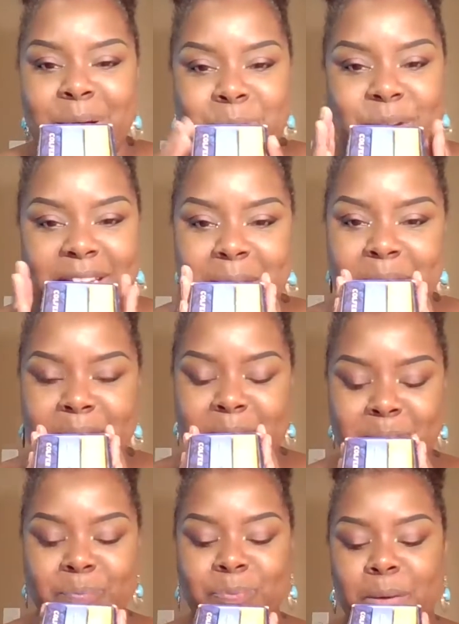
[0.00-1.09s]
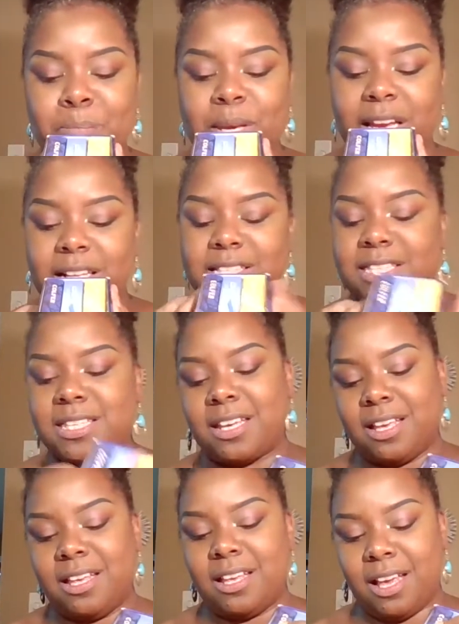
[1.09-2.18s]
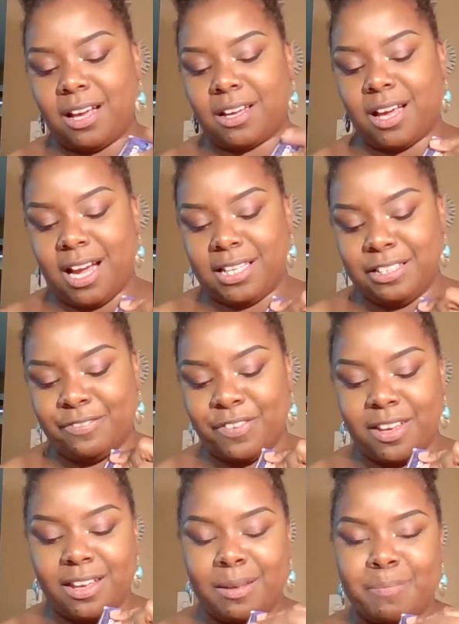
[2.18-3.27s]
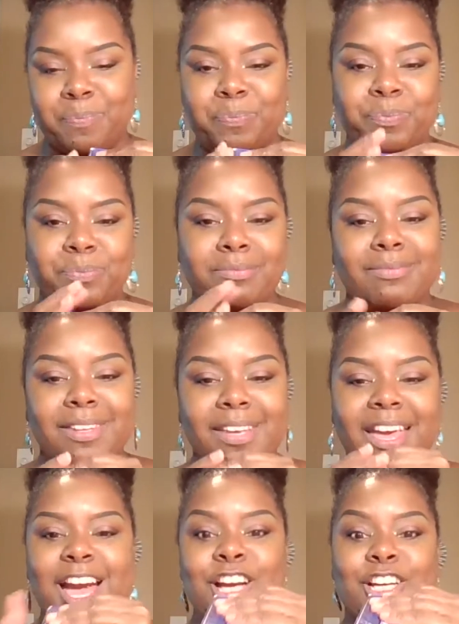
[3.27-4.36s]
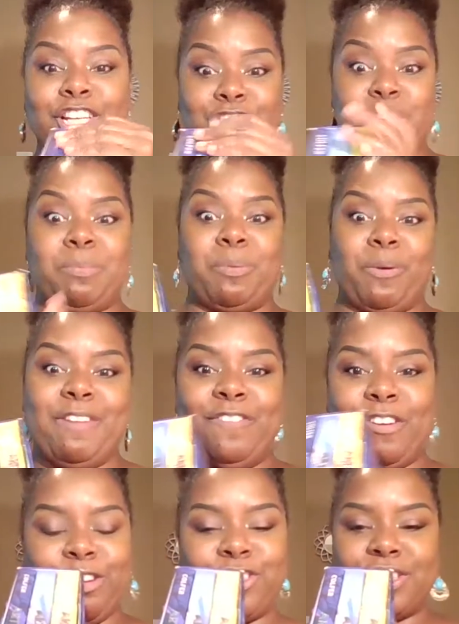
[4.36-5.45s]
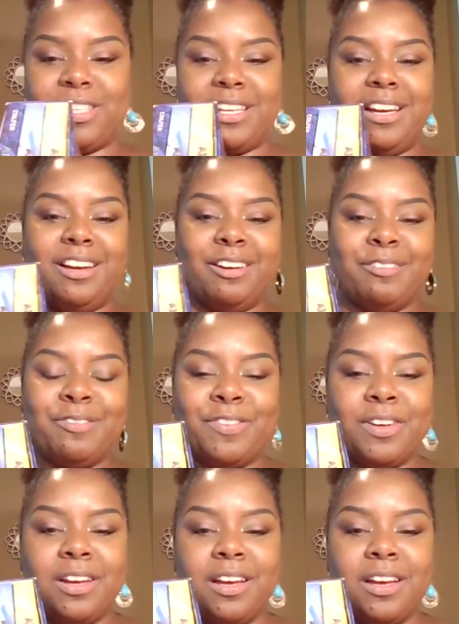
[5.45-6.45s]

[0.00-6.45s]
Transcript: we meet kind of a contemporary version of